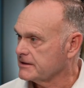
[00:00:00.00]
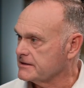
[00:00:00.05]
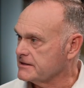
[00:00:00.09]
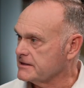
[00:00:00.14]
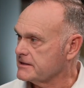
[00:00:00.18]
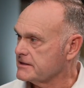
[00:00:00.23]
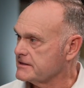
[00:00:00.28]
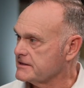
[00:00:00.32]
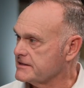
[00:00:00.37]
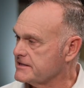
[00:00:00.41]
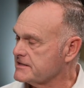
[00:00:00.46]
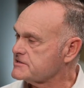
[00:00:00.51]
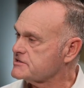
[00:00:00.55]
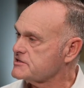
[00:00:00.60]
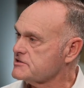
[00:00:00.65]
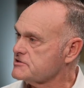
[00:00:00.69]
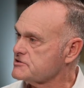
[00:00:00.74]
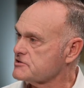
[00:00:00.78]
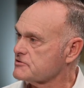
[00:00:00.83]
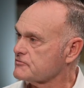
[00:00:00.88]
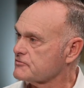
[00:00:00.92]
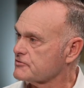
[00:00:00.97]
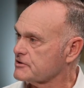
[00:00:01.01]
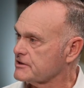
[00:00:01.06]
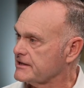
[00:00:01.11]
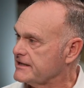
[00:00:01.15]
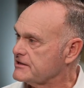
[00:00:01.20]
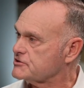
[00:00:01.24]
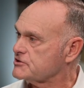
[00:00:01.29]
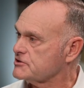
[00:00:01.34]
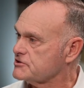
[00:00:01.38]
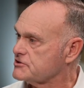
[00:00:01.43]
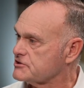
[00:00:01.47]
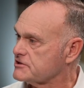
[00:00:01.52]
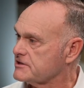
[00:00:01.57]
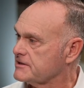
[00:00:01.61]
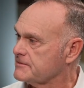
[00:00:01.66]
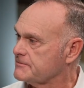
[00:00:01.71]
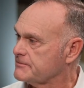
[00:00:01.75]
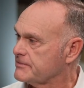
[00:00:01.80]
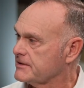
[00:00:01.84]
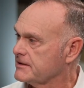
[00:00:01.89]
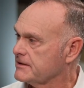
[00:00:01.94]
This is a
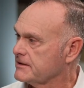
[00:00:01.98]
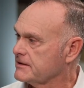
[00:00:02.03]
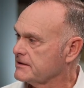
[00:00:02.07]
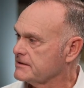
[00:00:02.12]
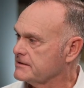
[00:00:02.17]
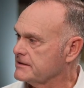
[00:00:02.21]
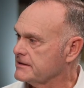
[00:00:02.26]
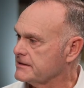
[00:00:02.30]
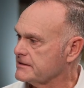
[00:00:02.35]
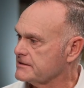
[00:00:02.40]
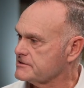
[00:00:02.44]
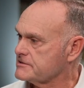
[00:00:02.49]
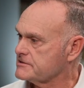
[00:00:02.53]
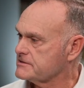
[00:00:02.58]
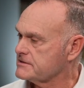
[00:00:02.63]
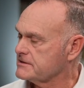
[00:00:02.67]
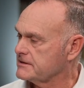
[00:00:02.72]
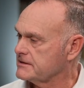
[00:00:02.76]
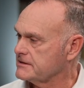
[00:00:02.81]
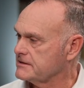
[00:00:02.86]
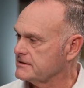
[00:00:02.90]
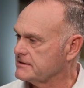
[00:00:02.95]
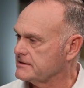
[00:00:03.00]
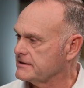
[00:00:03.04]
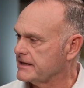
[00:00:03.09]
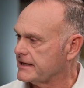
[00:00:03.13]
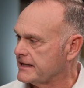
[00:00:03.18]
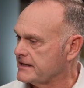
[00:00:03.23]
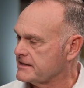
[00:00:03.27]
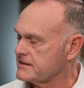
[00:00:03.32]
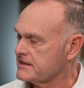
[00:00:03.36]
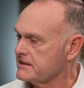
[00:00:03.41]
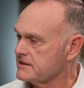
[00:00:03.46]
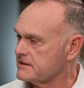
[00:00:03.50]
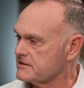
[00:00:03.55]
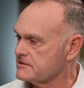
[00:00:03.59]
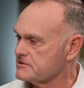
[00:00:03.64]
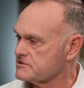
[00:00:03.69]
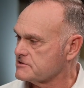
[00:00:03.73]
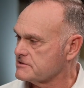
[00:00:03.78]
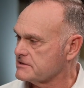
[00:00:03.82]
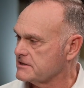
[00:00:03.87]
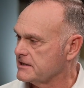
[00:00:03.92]
relationship that I think
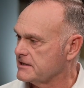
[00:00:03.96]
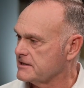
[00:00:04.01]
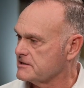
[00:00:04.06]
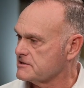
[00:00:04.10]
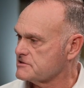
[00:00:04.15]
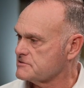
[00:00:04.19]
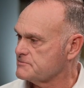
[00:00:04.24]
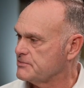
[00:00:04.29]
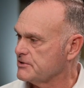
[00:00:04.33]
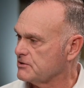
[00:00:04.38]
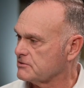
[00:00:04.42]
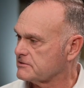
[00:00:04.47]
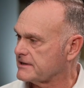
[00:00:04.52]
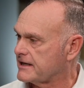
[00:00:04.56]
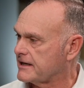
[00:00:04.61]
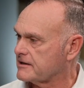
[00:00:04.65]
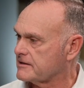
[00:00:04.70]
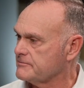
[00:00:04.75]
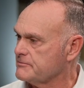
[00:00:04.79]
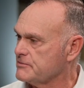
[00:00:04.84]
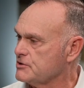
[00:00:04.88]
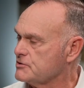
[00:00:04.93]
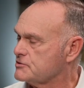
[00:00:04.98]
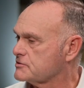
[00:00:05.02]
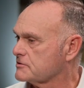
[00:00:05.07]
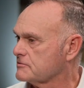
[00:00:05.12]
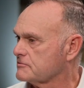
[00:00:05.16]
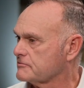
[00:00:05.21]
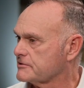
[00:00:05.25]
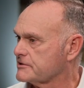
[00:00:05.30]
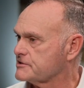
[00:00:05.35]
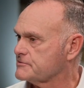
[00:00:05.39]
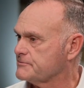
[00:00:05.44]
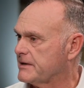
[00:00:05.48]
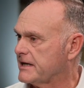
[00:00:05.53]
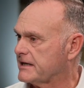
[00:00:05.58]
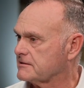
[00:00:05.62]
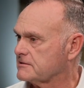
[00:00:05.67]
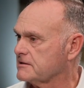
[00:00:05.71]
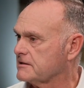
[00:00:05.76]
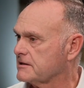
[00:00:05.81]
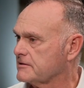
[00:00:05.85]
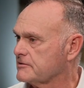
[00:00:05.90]
is built out of mutual
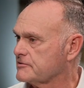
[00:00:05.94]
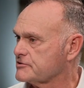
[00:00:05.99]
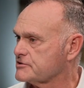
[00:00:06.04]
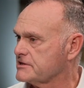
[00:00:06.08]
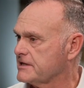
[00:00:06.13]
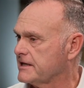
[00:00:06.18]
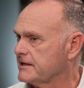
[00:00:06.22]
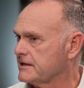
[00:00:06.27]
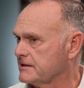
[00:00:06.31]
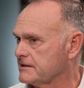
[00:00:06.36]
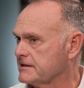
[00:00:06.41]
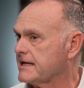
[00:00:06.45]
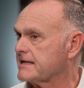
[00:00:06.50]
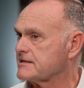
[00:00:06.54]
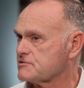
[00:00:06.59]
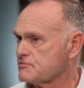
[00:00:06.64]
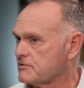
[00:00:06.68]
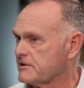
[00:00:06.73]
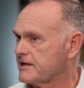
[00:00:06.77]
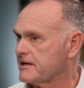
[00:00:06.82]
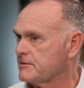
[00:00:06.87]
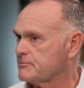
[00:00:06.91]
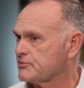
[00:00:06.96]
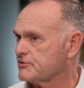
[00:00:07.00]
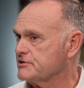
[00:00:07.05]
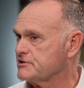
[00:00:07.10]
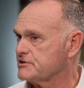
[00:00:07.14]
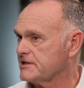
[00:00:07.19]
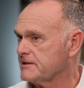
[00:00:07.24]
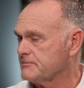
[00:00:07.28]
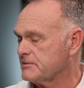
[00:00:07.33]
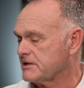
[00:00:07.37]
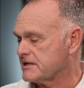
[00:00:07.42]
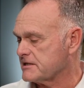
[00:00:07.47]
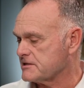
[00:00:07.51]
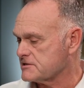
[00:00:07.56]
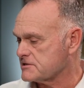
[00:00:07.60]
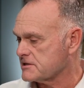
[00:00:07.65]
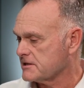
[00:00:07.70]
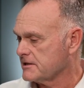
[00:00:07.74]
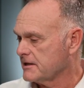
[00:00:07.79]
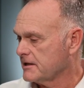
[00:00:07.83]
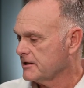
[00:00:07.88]
respect and understanding, and that's what I appreciate,
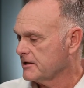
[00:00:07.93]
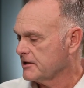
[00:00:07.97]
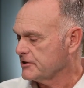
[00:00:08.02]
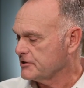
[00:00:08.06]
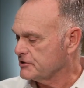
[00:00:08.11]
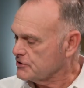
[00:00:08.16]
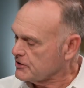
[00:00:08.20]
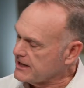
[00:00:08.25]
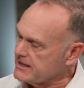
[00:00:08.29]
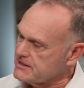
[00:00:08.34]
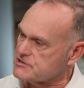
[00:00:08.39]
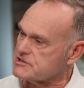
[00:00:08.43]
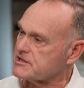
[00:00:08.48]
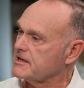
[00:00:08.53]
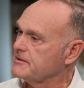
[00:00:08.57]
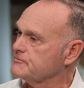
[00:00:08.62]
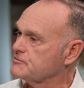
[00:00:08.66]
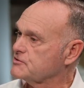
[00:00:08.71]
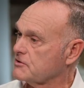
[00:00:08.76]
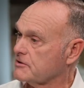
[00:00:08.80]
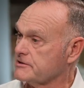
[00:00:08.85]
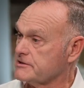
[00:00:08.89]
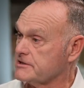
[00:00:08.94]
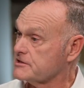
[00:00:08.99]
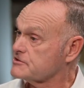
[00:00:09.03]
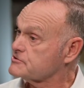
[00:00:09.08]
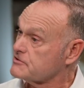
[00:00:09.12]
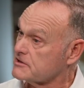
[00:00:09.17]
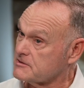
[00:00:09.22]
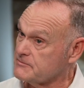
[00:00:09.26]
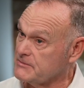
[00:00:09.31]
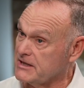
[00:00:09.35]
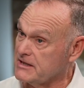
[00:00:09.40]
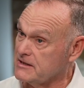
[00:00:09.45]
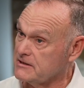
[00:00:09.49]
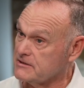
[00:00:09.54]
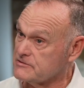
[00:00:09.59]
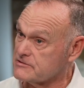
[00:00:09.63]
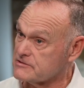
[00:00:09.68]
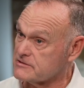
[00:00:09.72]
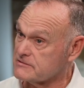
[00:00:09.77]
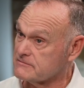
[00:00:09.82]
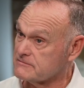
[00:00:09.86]
because you guys come to our district
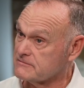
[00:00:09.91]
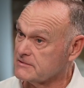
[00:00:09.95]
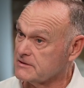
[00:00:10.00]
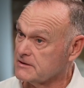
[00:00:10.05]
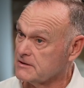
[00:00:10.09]
meetings.